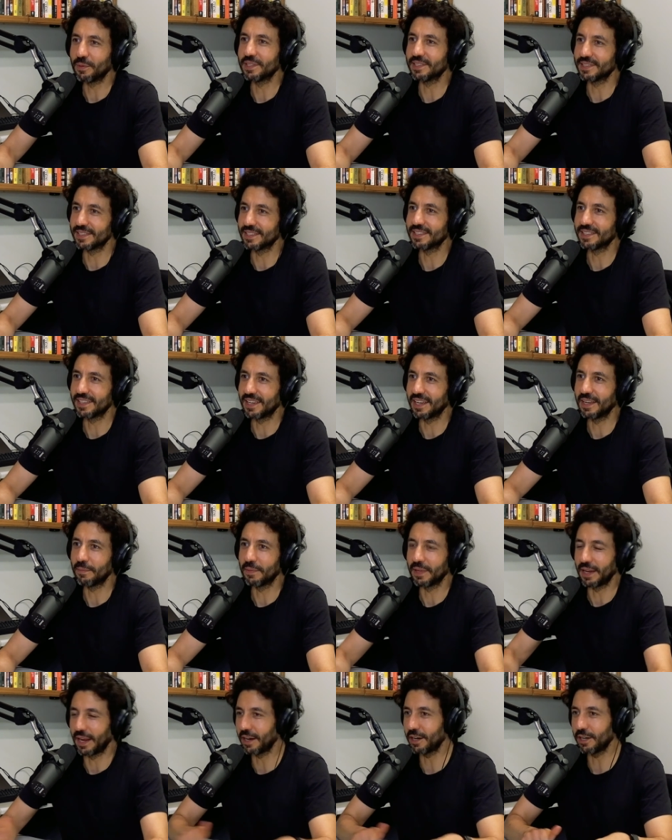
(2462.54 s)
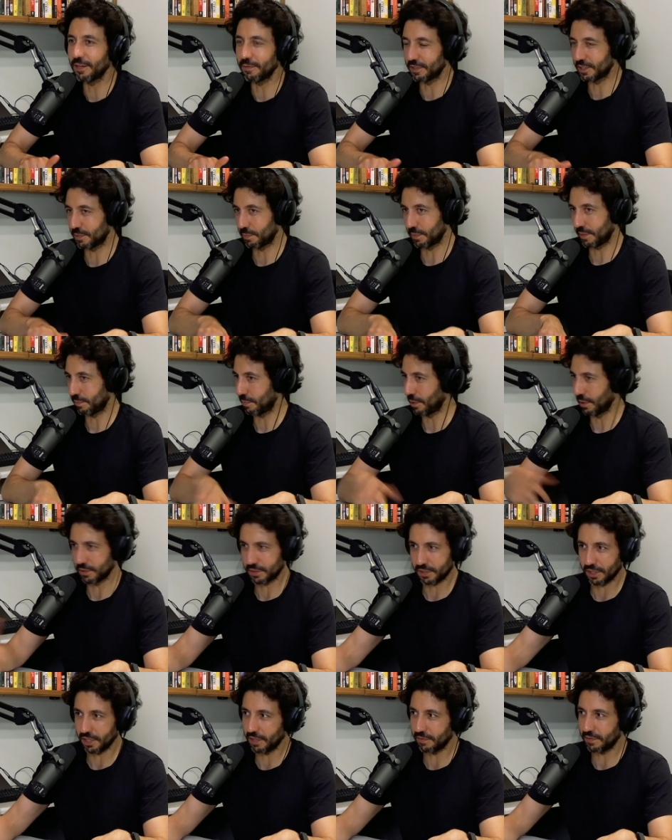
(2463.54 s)
it wasn't the same. And I don't know if it's
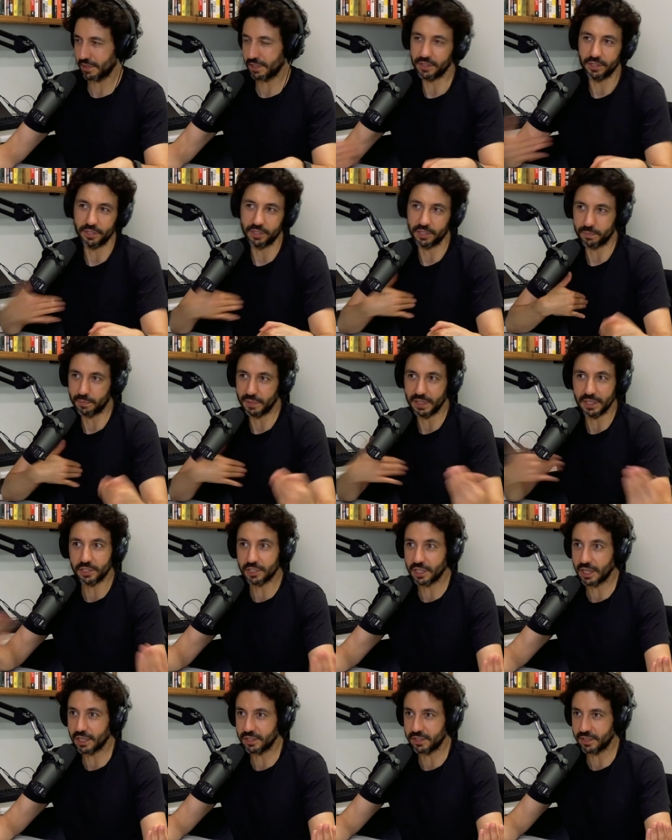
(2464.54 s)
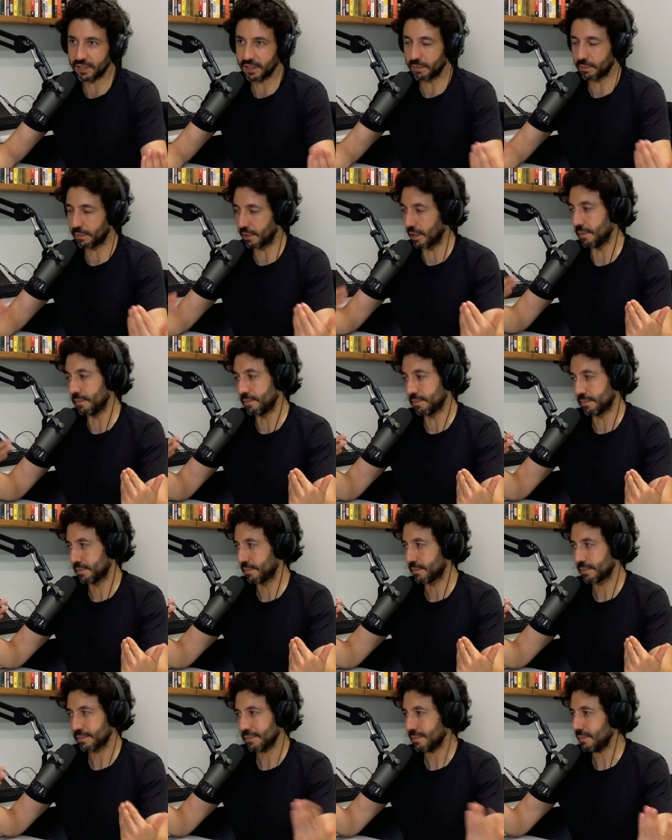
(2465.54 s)
post COVID or just me mm. changing, but mm.
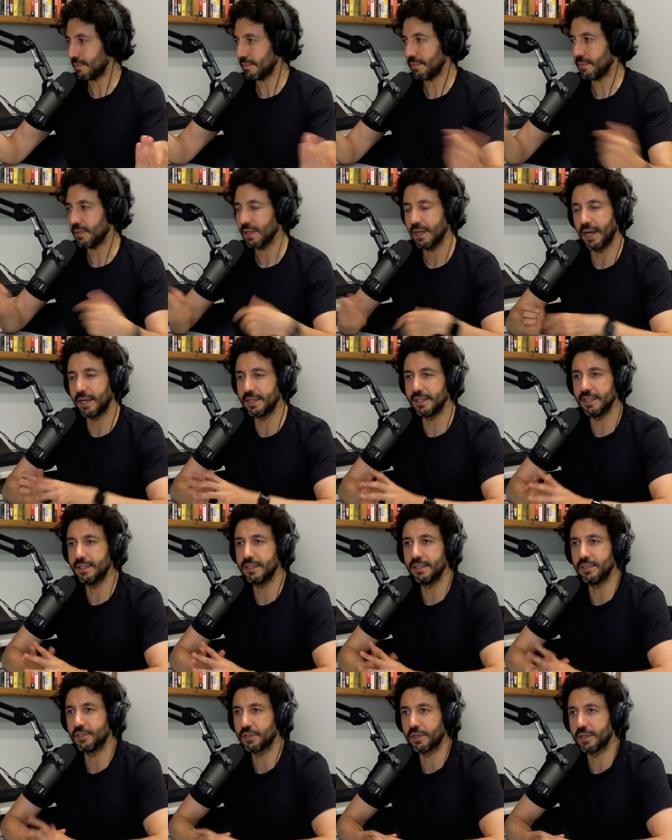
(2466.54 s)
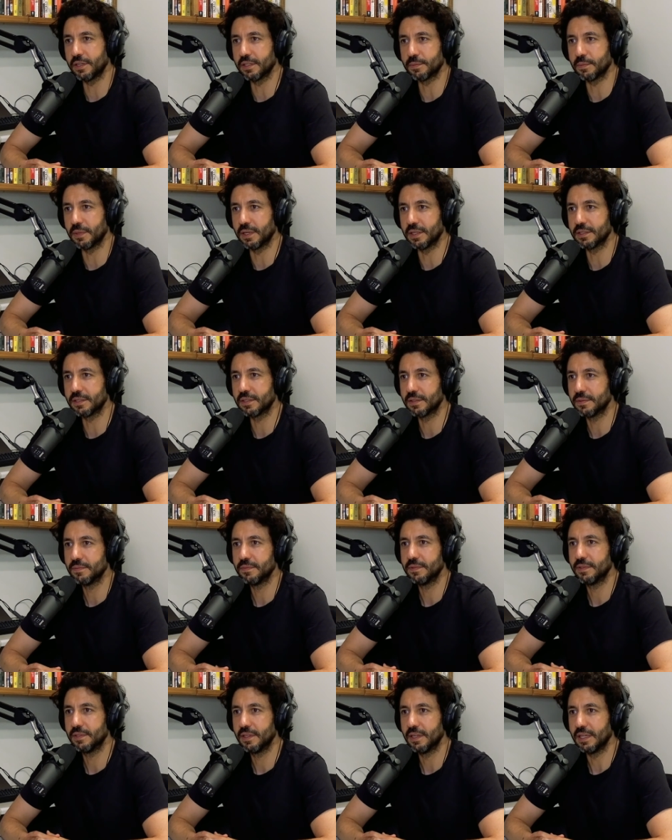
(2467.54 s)
I didn't enjoy it as much.
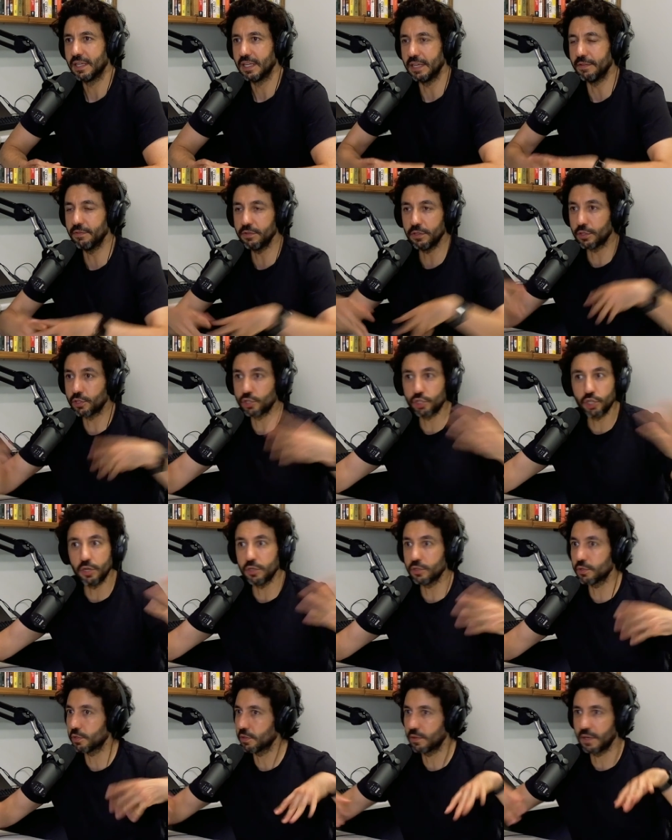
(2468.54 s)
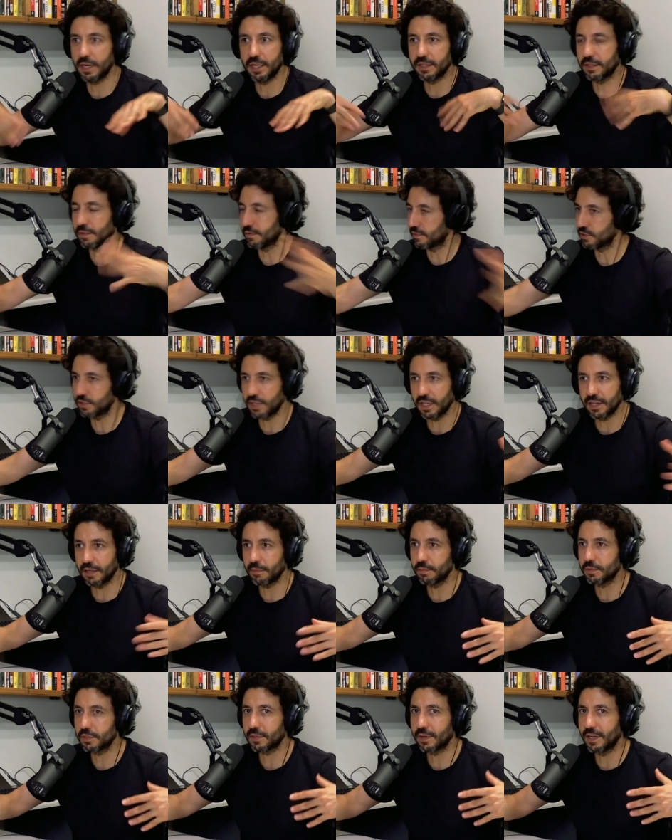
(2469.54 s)
Yeah. Even though the shows are great, the stand
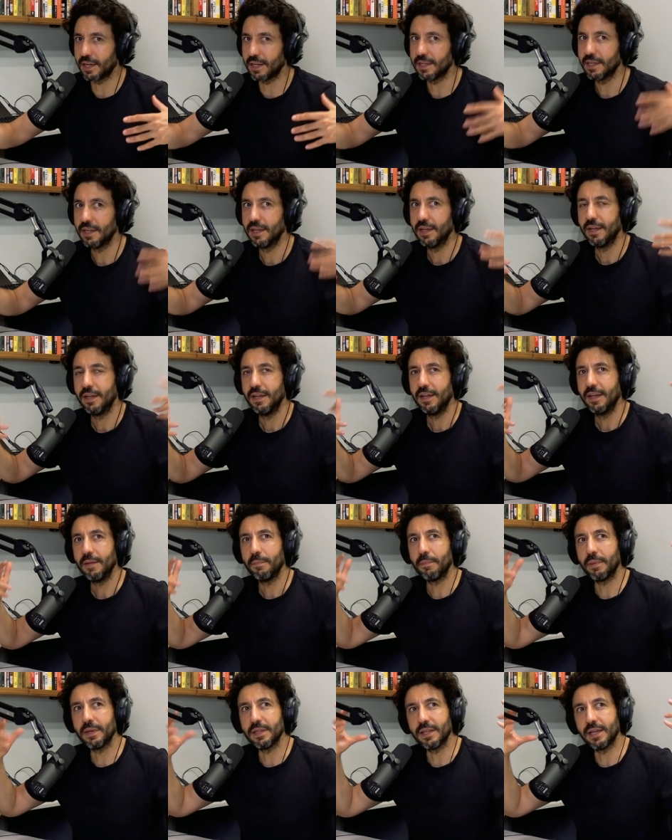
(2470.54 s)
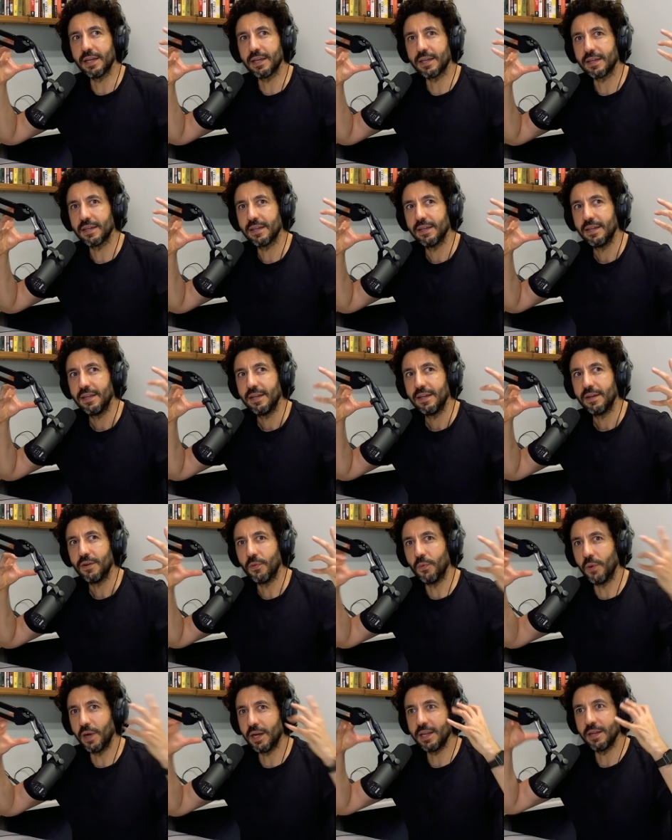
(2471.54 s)
up was great, but like
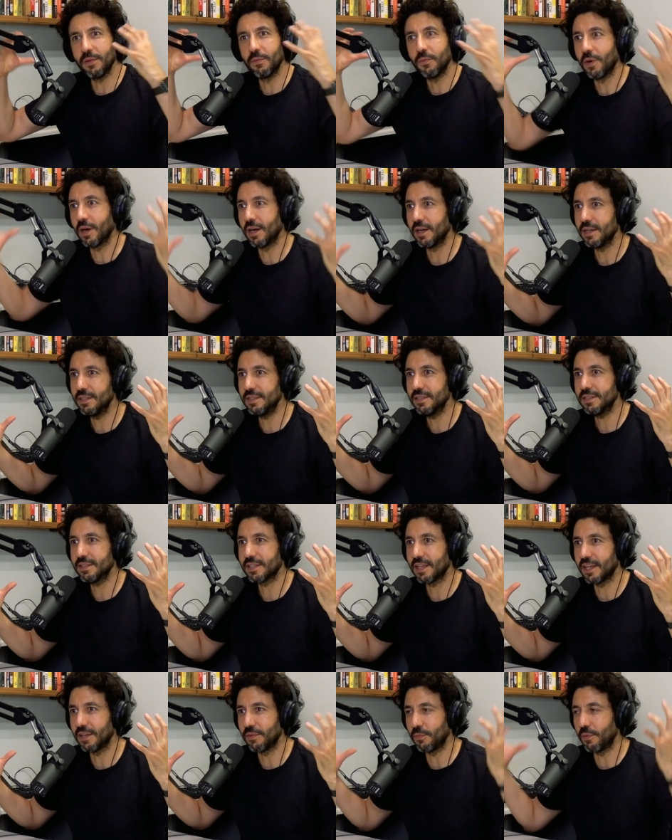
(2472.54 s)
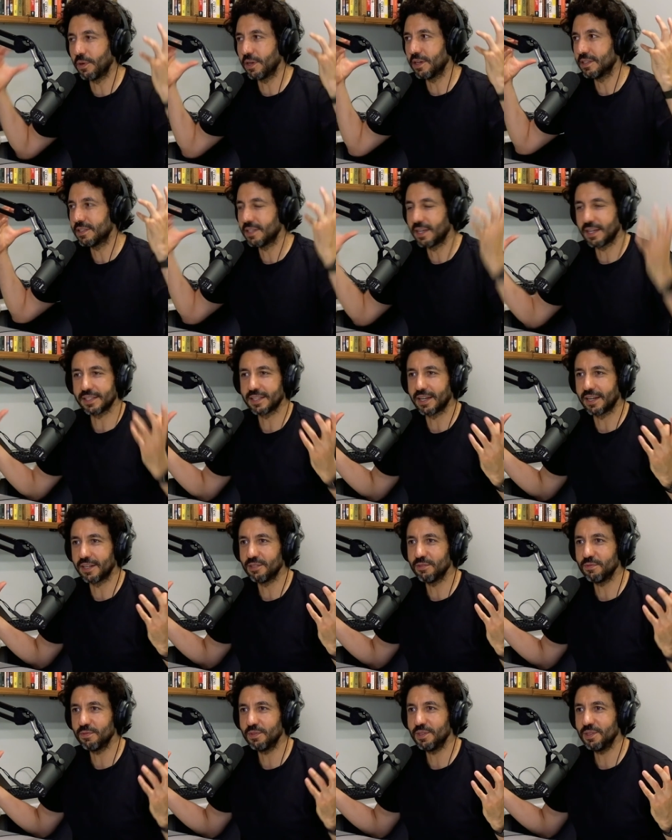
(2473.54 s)
what it was and what it takes
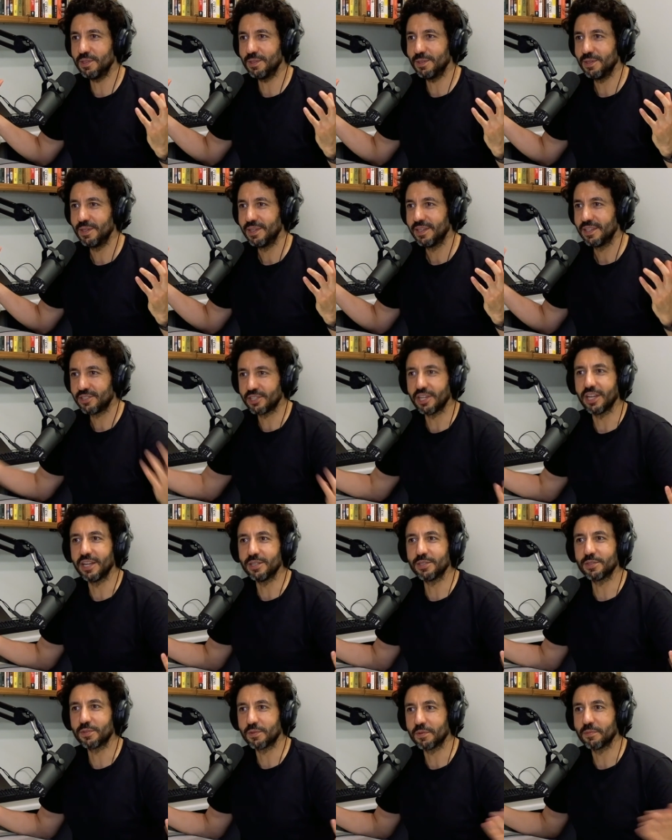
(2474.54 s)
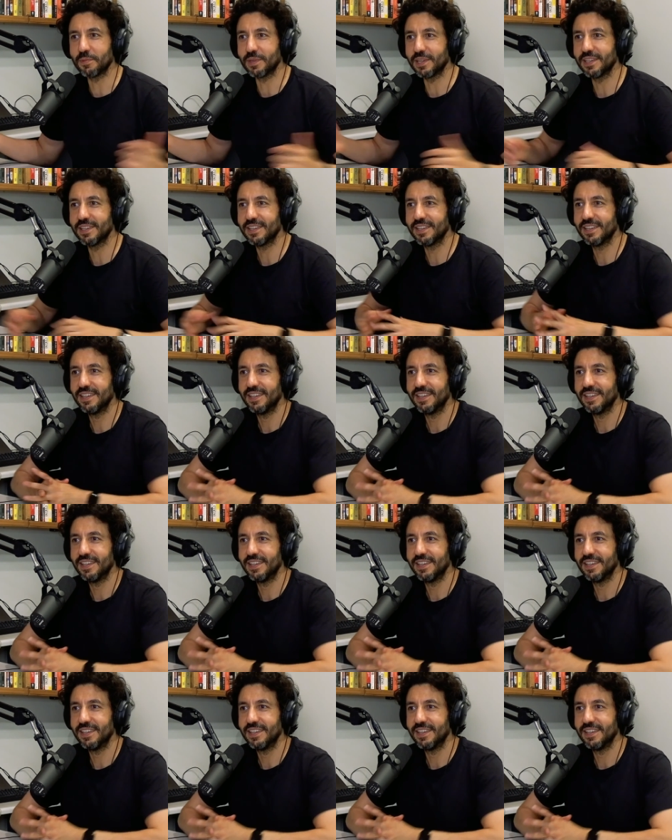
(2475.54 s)
out of you changed for me.